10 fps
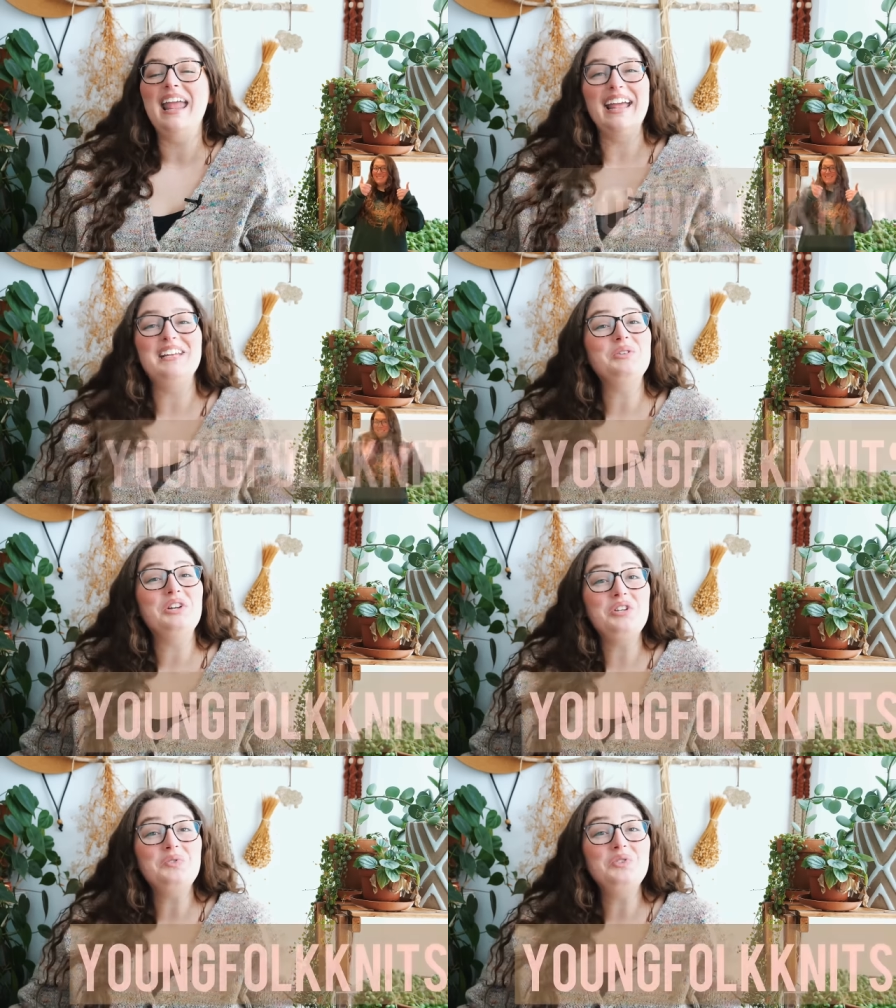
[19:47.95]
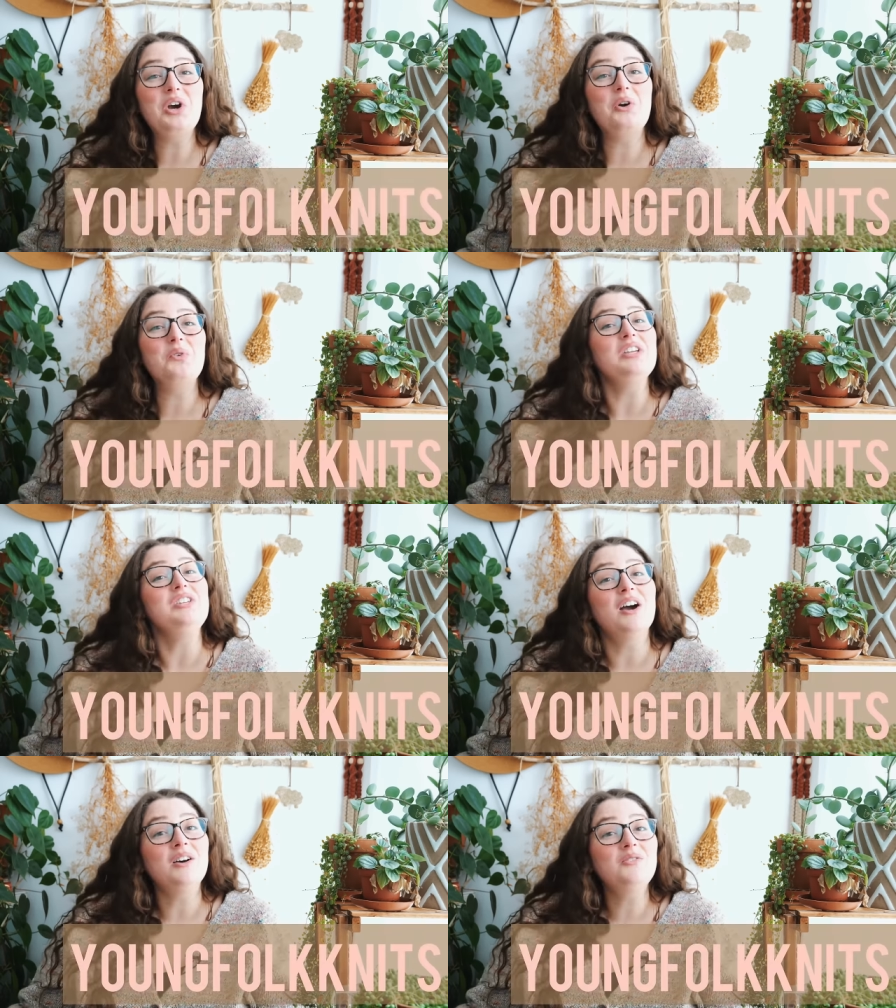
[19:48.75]
and you can use the code
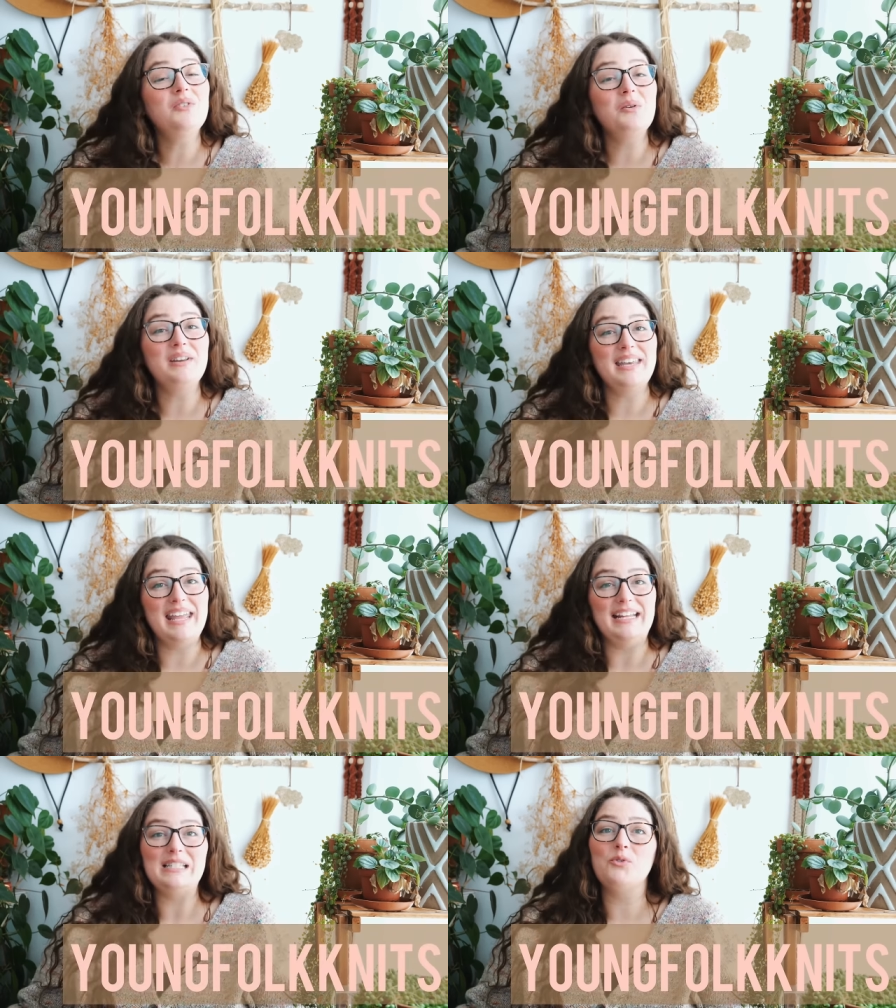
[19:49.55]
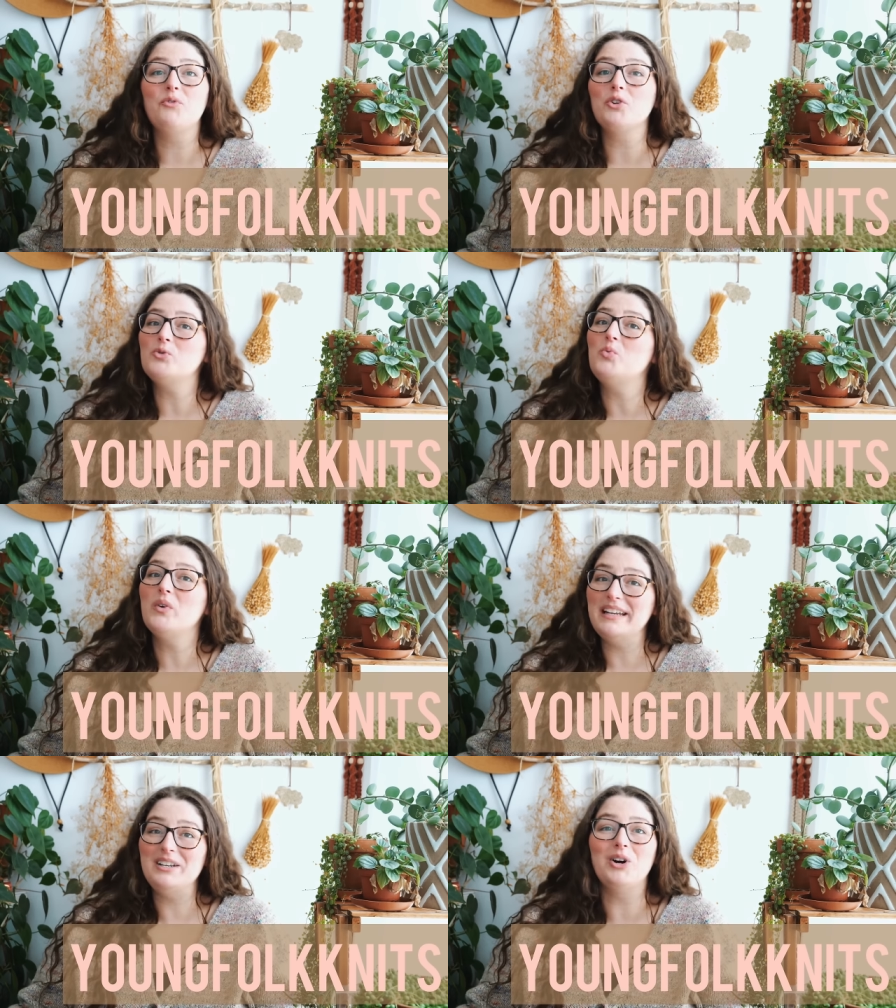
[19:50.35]
Young Folk Knits for
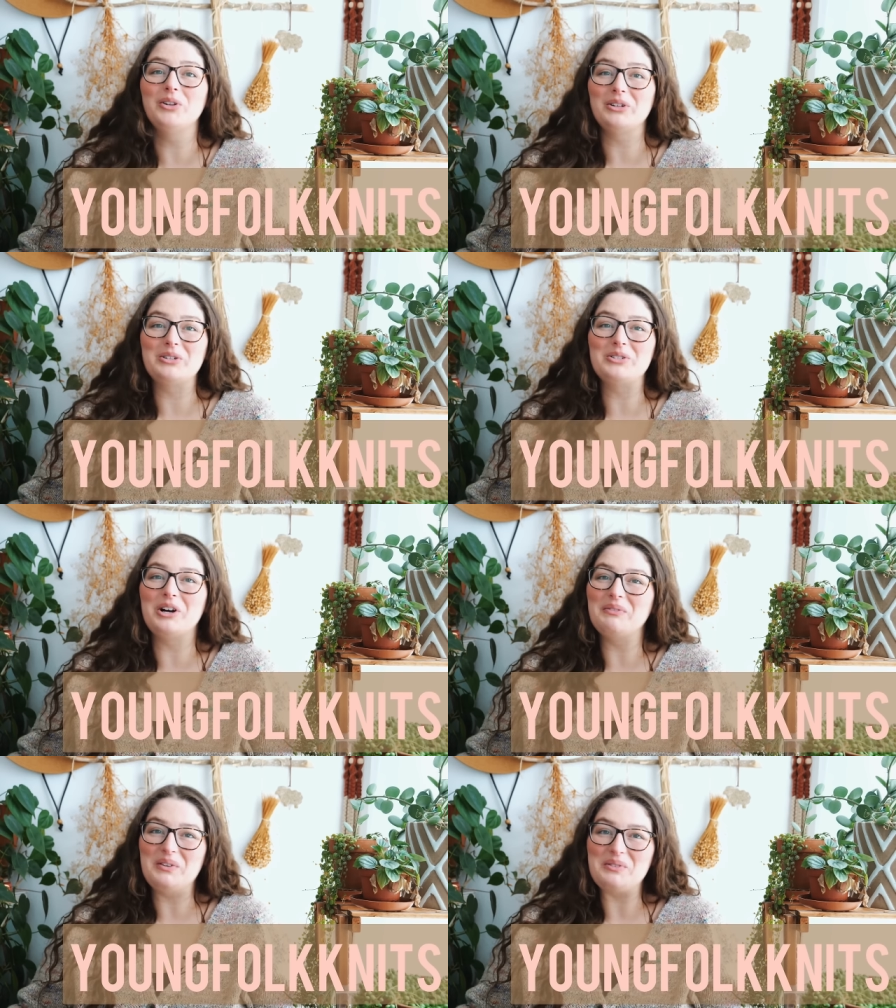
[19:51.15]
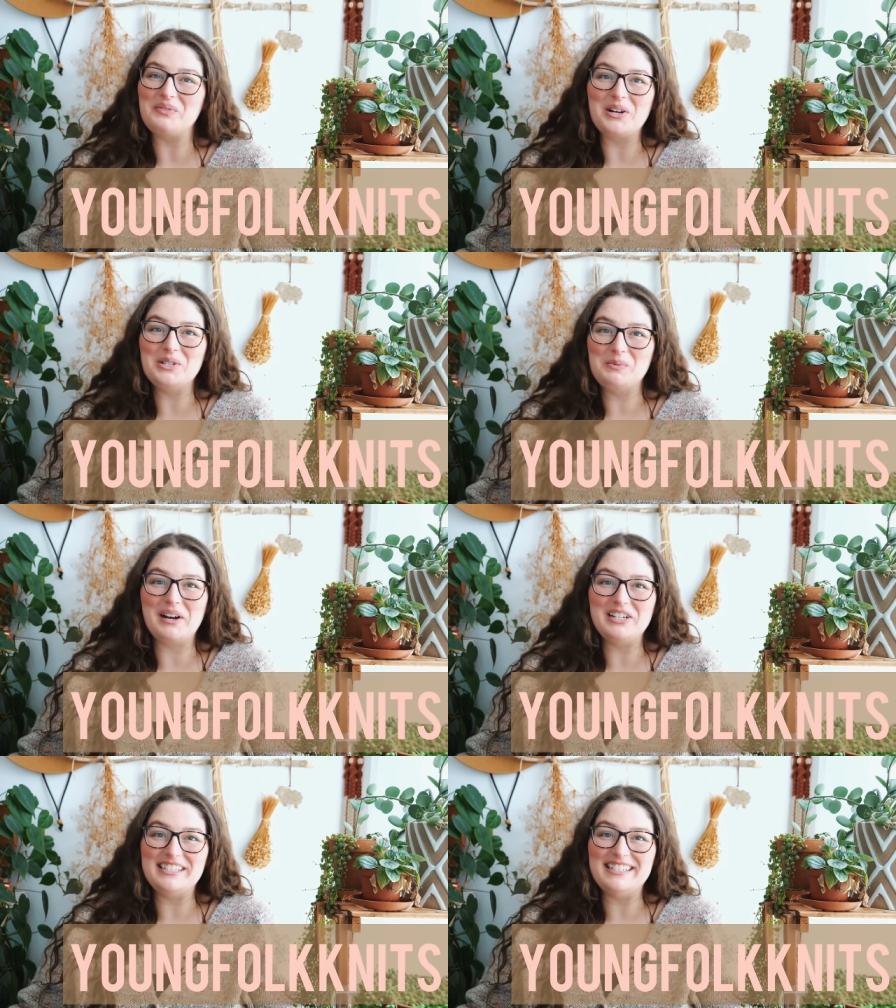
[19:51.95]
$20 off your first
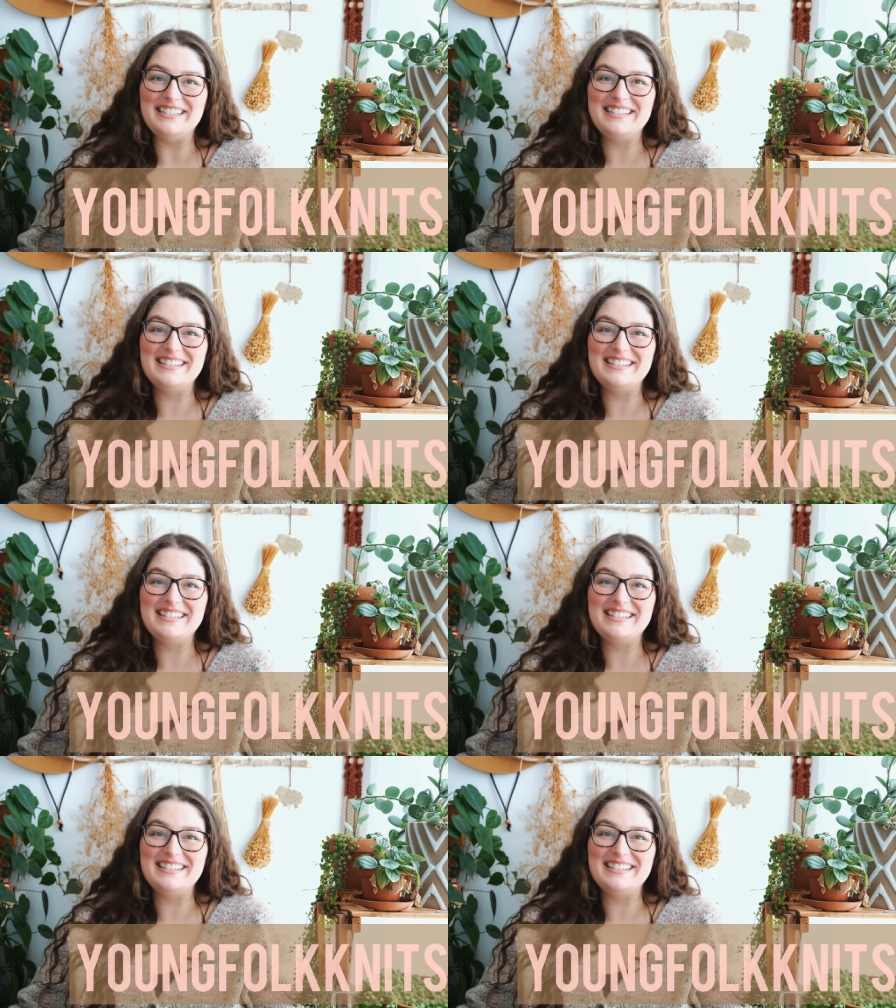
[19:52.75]
purchase.